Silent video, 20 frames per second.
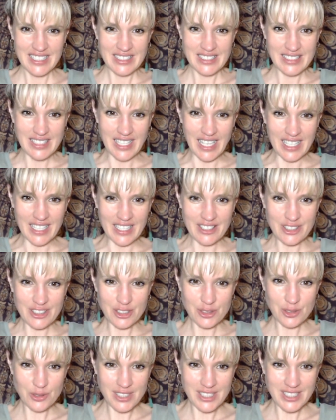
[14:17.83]
Danke
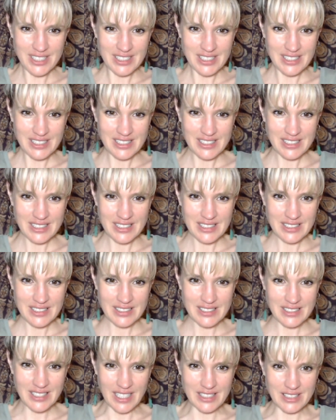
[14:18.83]
schon.
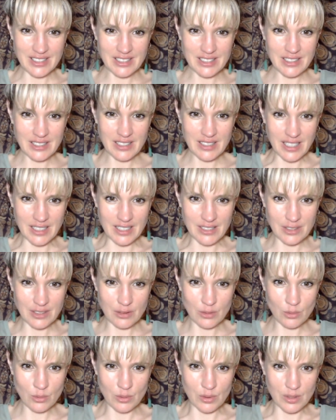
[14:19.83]
Das ist
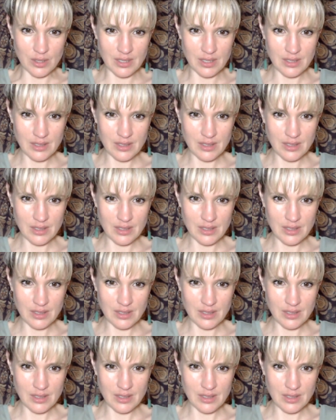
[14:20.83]
gut.